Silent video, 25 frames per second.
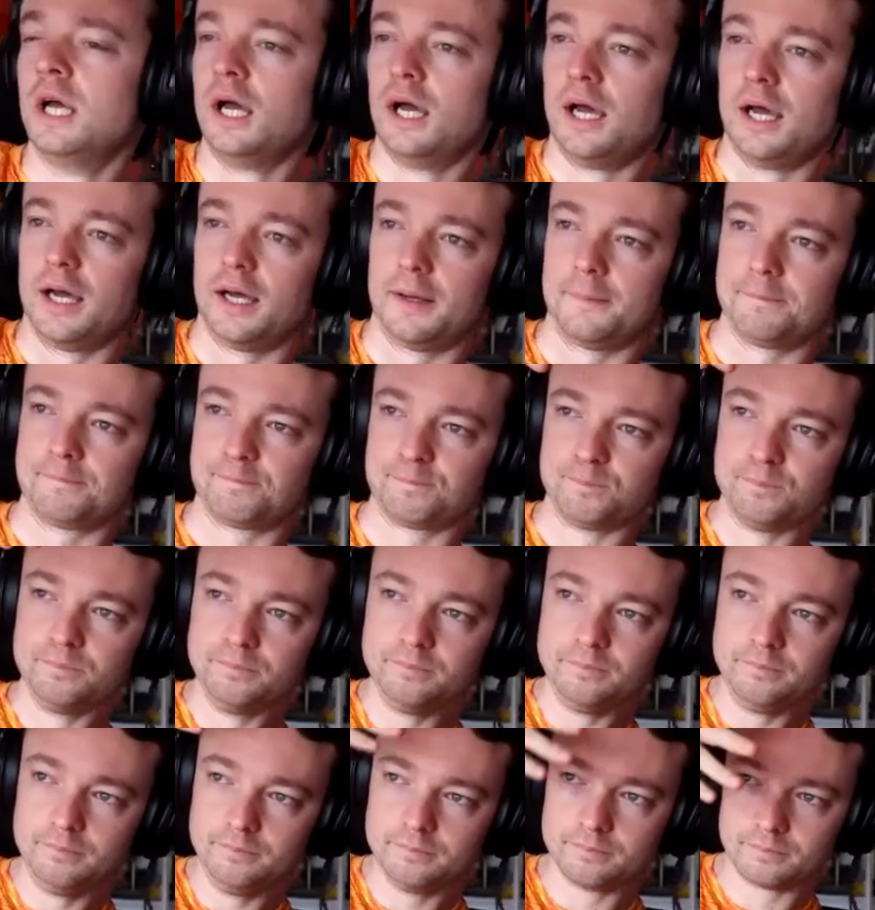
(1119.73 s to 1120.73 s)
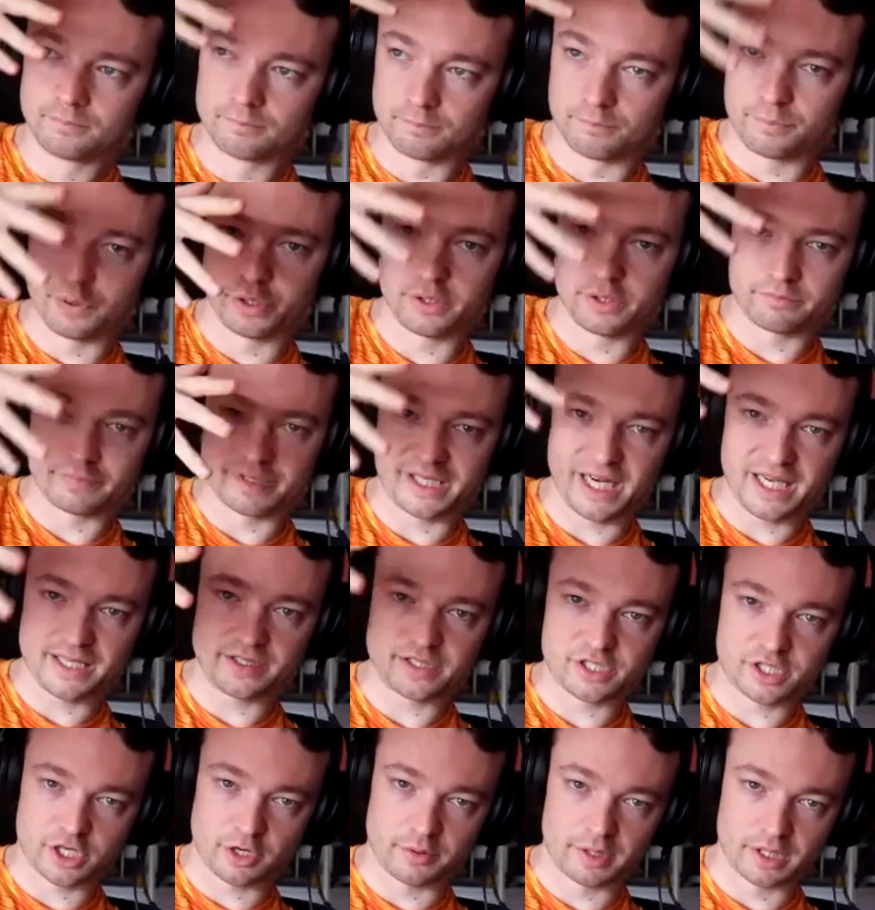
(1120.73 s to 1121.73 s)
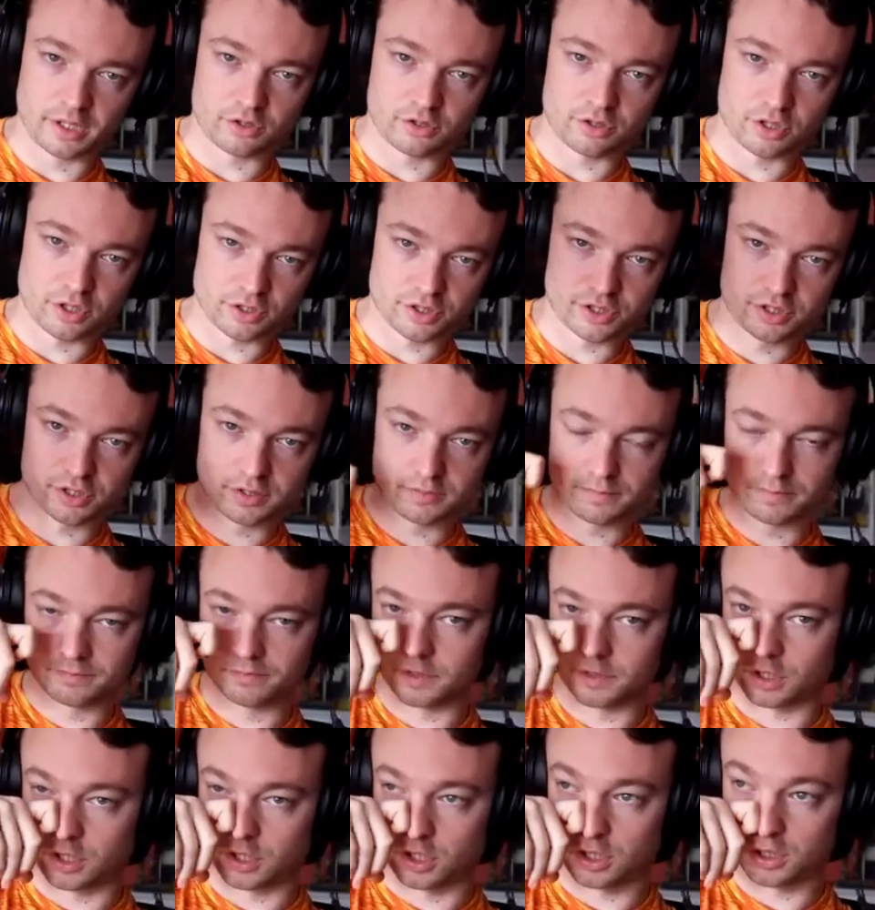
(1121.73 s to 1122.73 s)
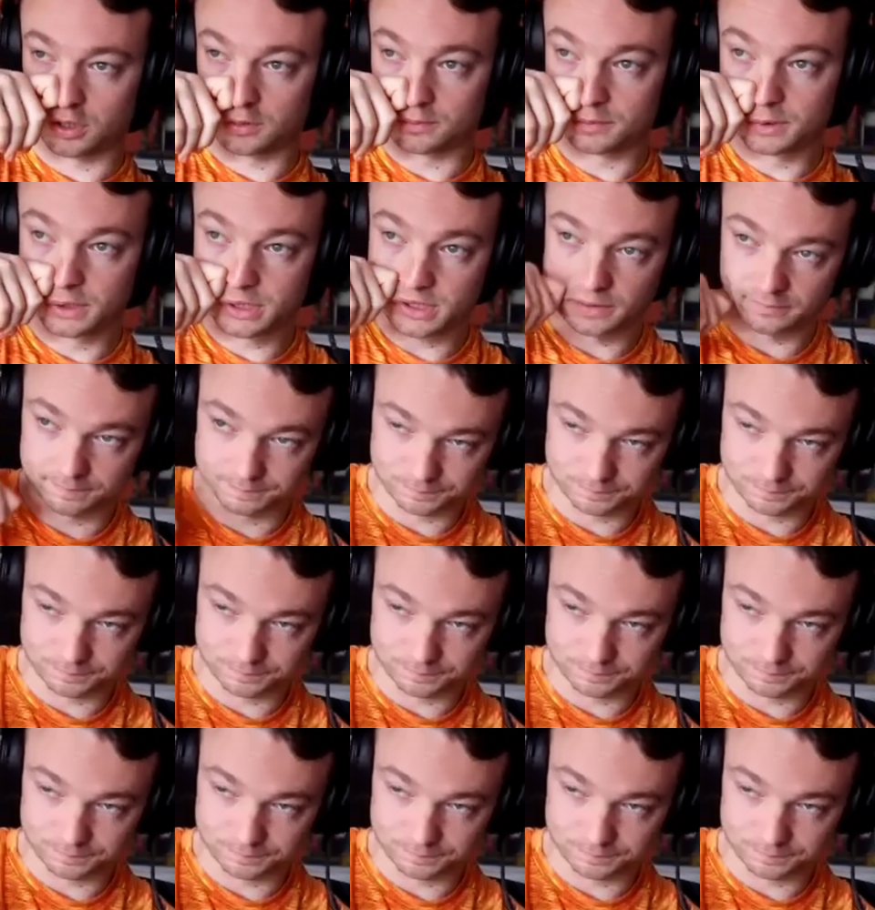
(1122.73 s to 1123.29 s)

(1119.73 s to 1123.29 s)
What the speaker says: Um, but dates going across the columns,